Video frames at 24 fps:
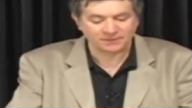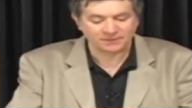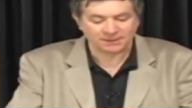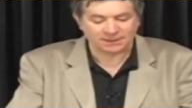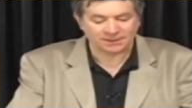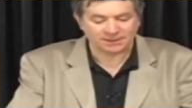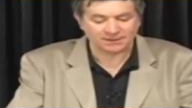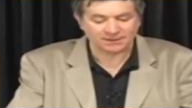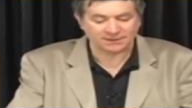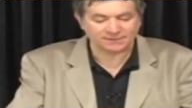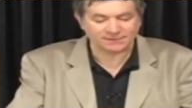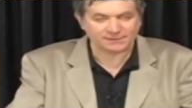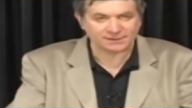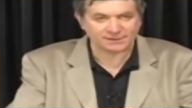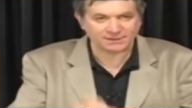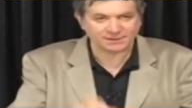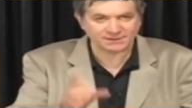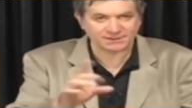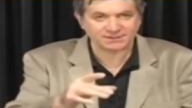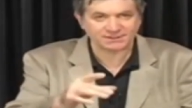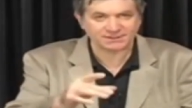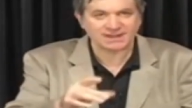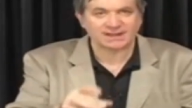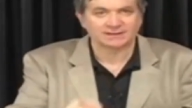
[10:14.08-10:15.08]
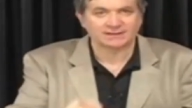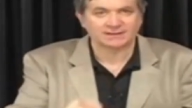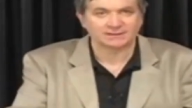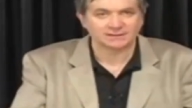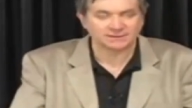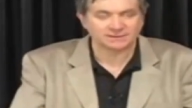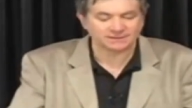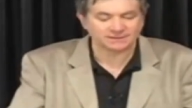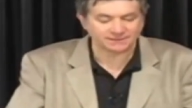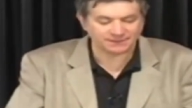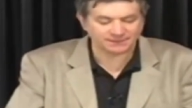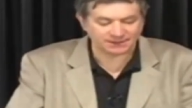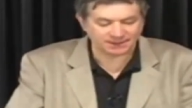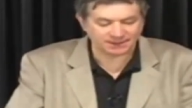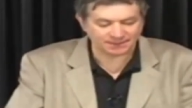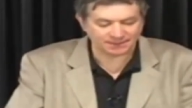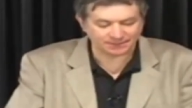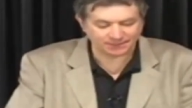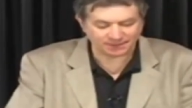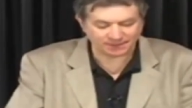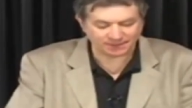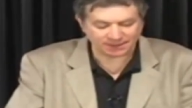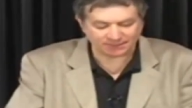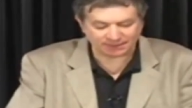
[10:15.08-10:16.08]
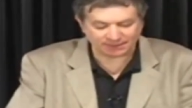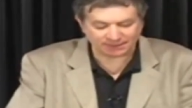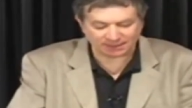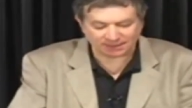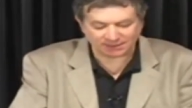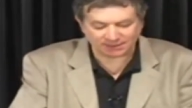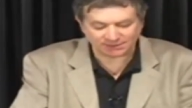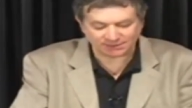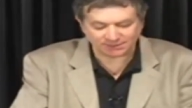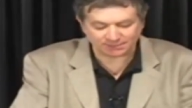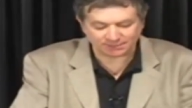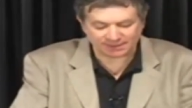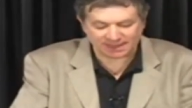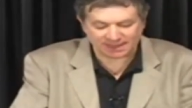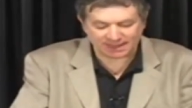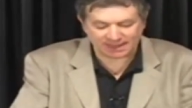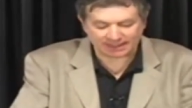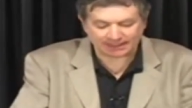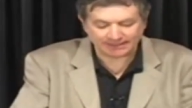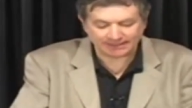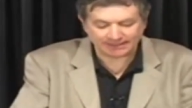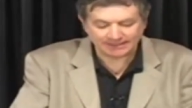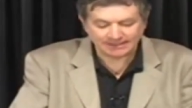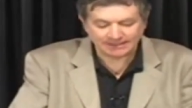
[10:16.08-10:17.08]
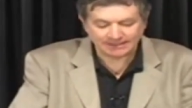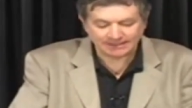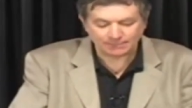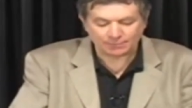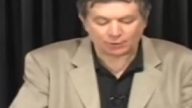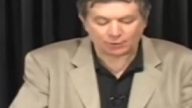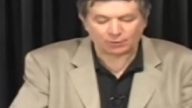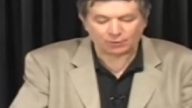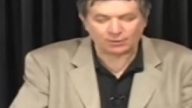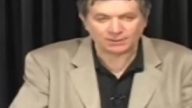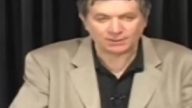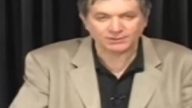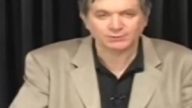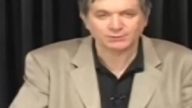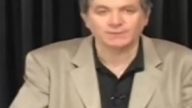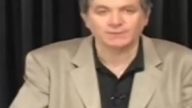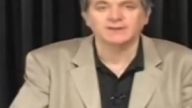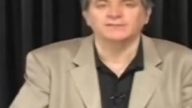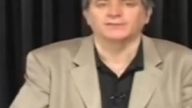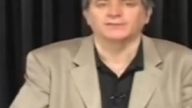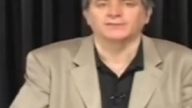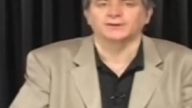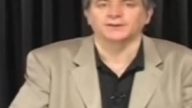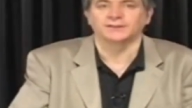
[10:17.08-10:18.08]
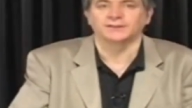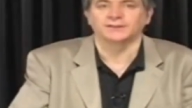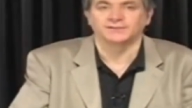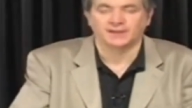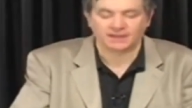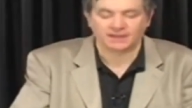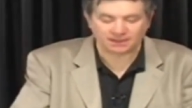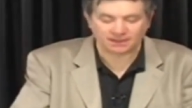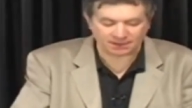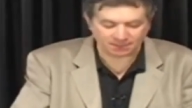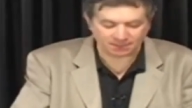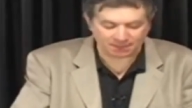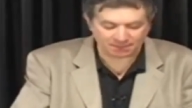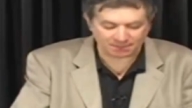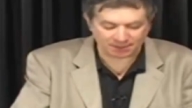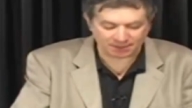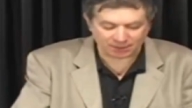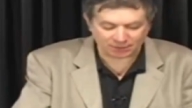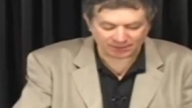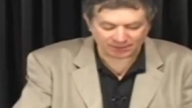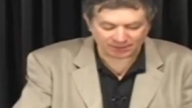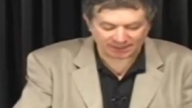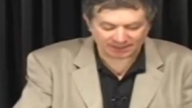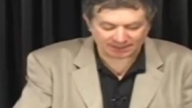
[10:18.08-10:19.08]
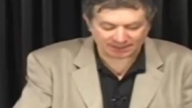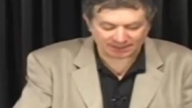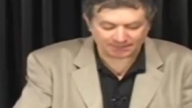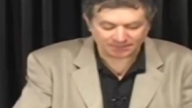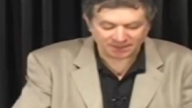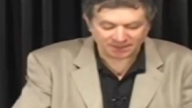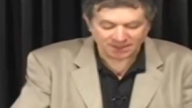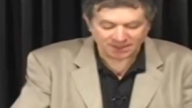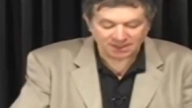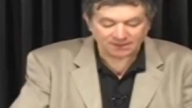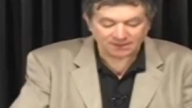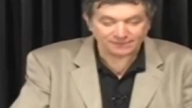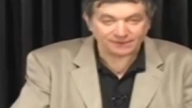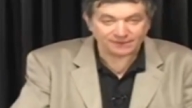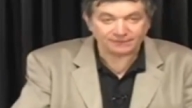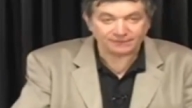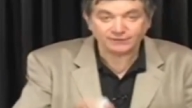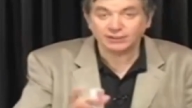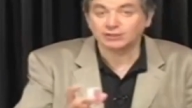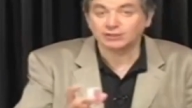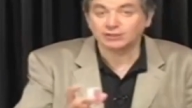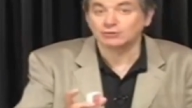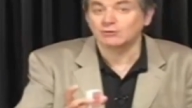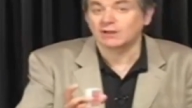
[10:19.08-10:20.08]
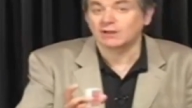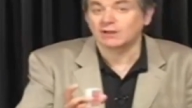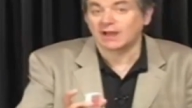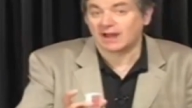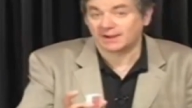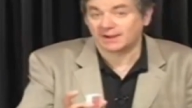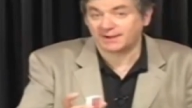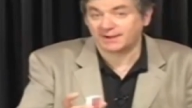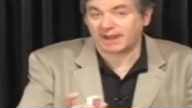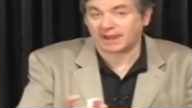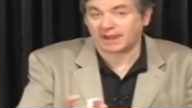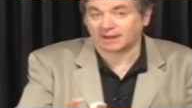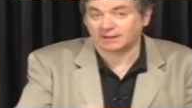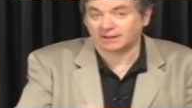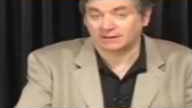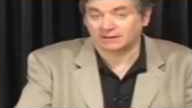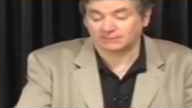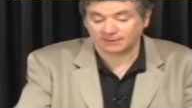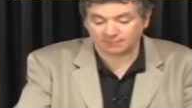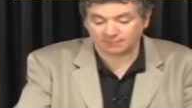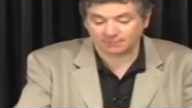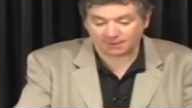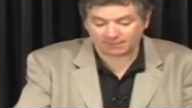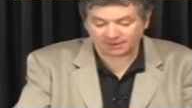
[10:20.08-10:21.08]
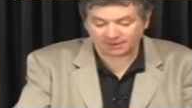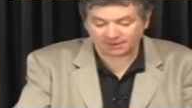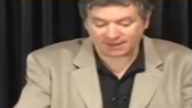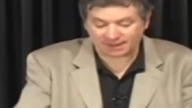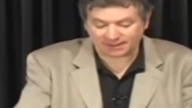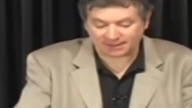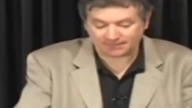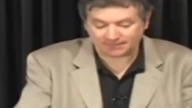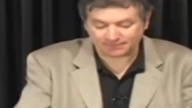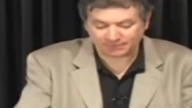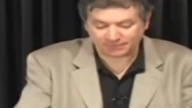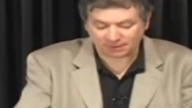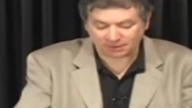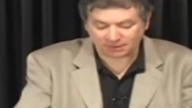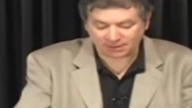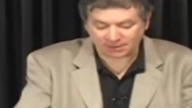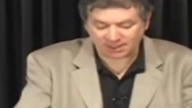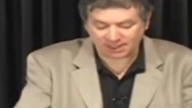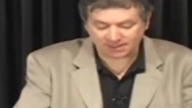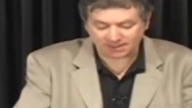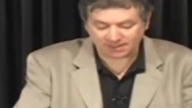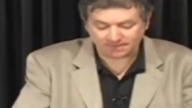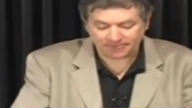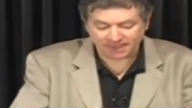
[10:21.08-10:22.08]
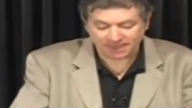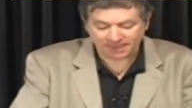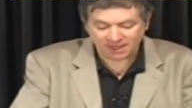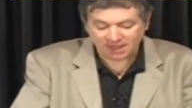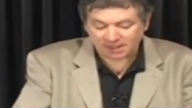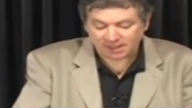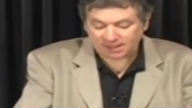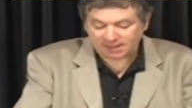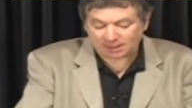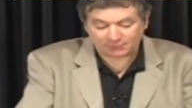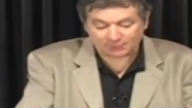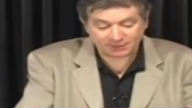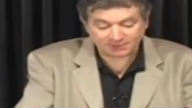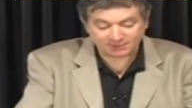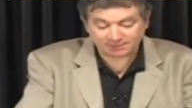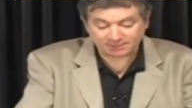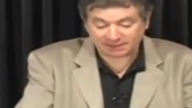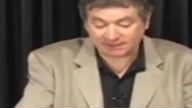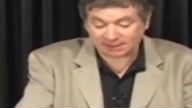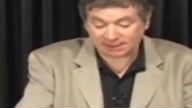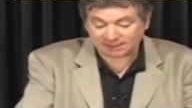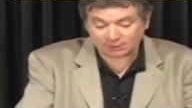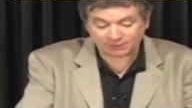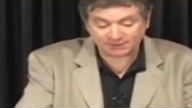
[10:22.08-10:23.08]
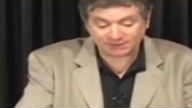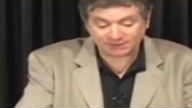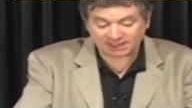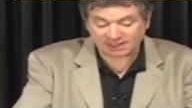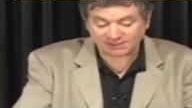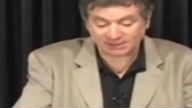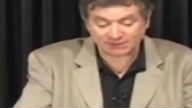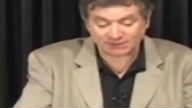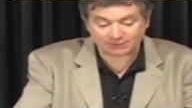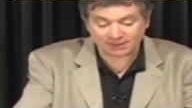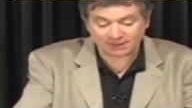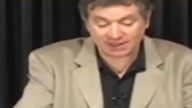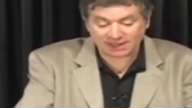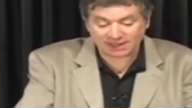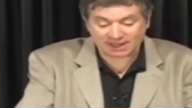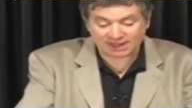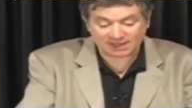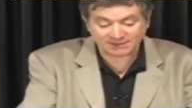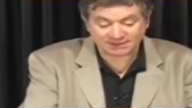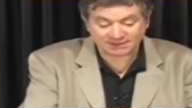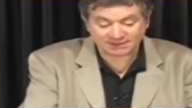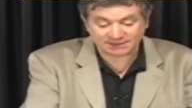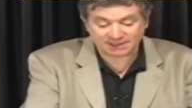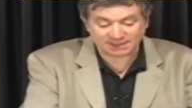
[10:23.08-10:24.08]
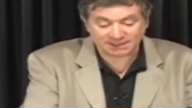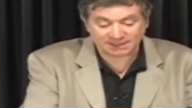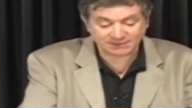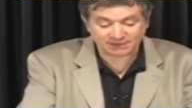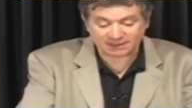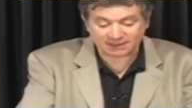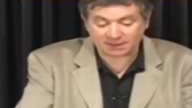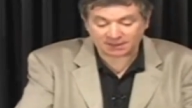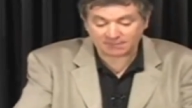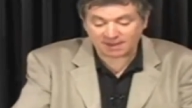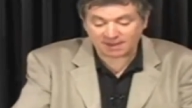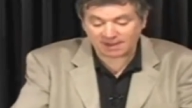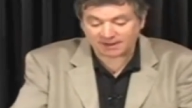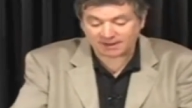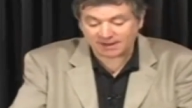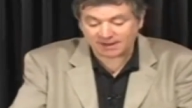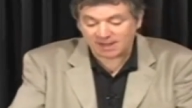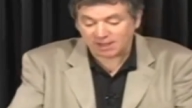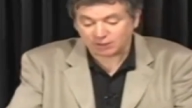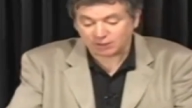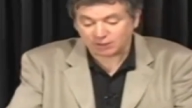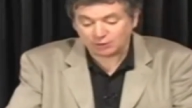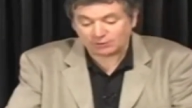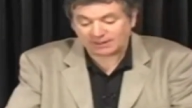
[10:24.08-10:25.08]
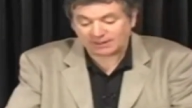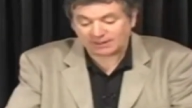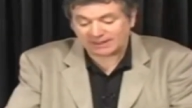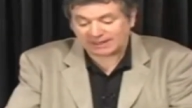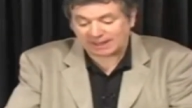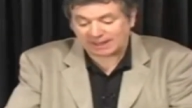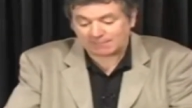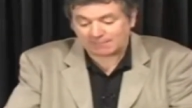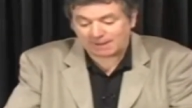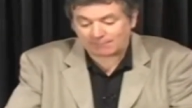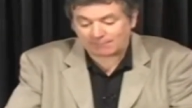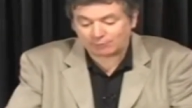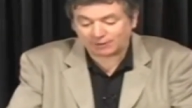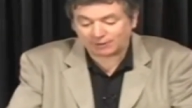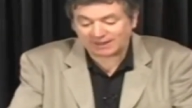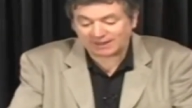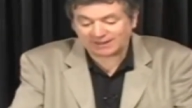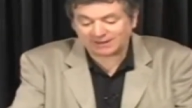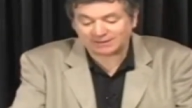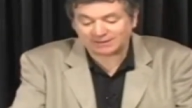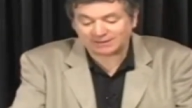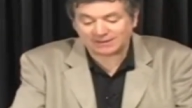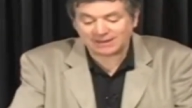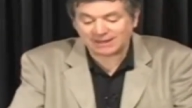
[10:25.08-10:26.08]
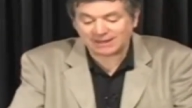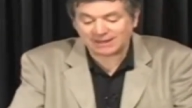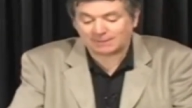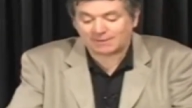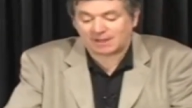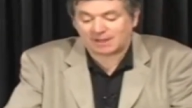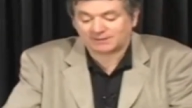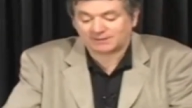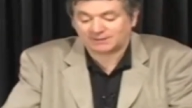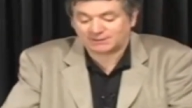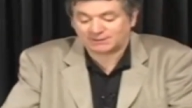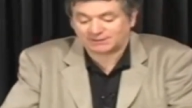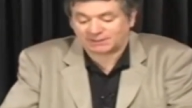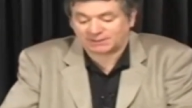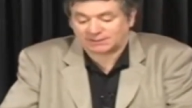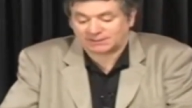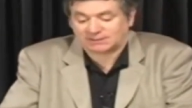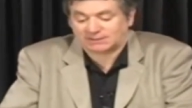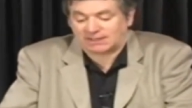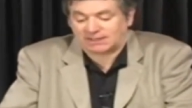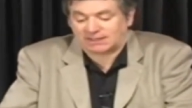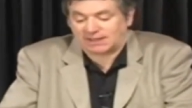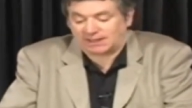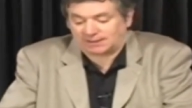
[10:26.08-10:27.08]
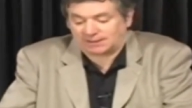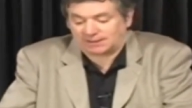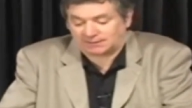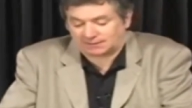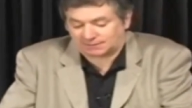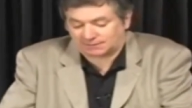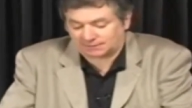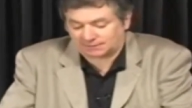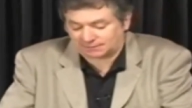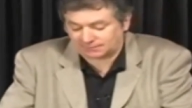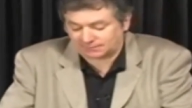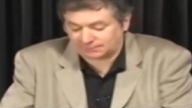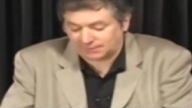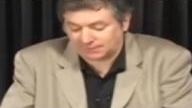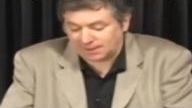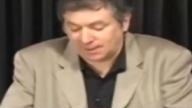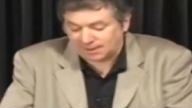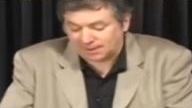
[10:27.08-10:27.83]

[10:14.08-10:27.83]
in the first set of the DVDs by Paul Swinford, if I remember correctly. 52 card deck, remember that. Okay? Now, the Spectator takes three cards, it doesn't really matter. You can come up with anything about the 16. and